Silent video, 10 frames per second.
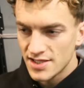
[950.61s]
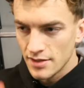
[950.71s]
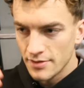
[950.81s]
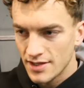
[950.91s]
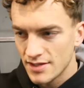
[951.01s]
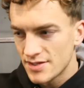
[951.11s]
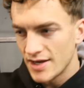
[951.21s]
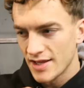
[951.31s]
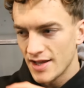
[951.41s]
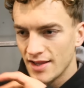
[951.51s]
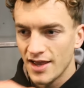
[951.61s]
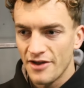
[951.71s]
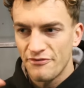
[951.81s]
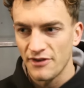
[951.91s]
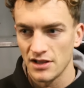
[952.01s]
Still trying to kind of
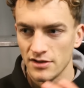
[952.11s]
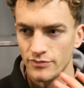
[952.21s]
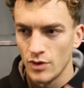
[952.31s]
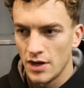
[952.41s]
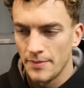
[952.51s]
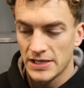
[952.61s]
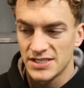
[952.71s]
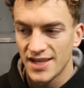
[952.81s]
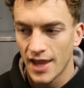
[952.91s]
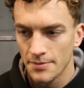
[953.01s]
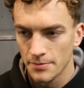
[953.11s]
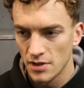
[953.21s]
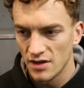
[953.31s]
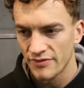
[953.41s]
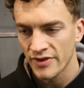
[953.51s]
get a feel of what I'm actually
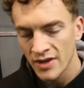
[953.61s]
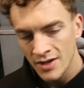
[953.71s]
capable of.